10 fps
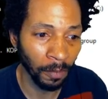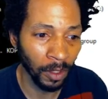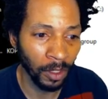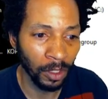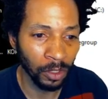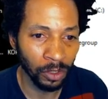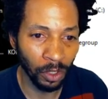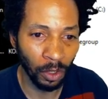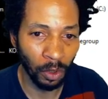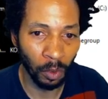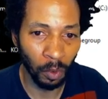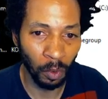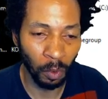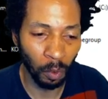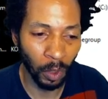So
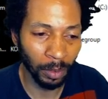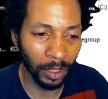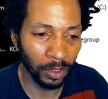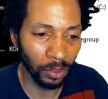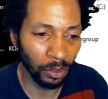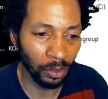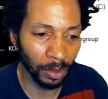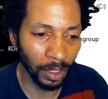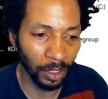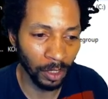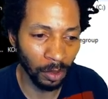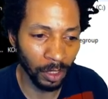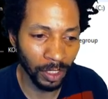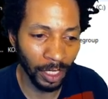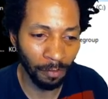what I'm going to do, I'm going to go into
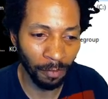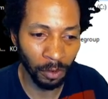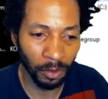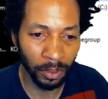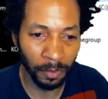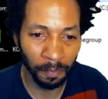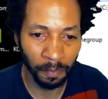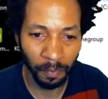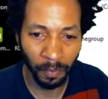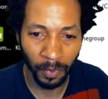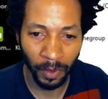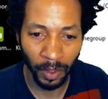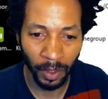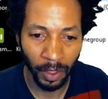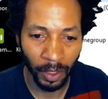that folder.
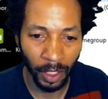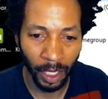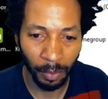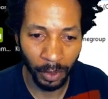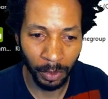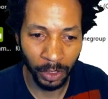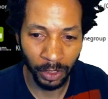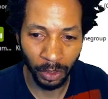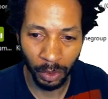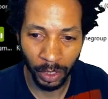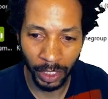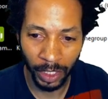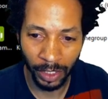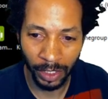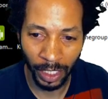I pretty much know where it is because
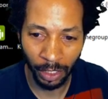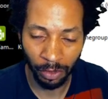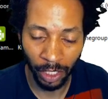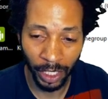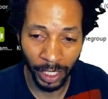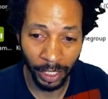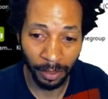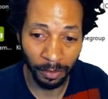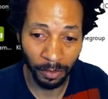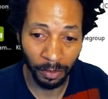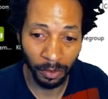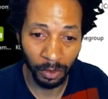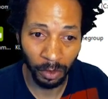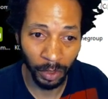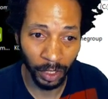I created it. So we're
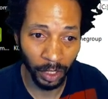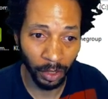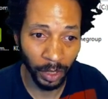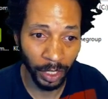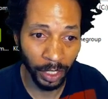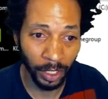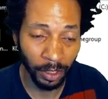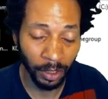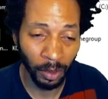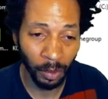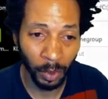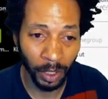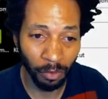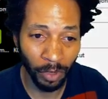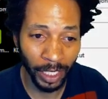going to go here, we're going to
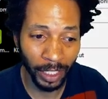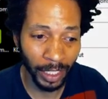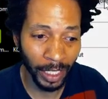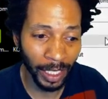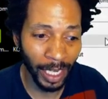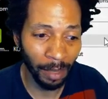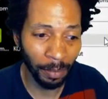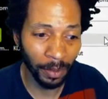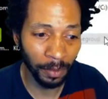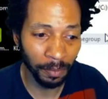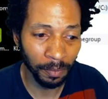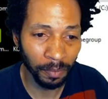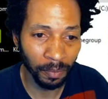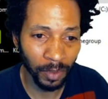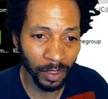right click and copy,
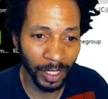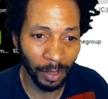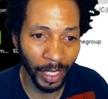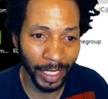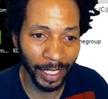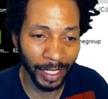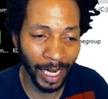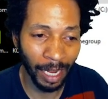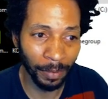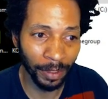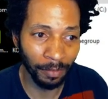so that way I get a copy of it,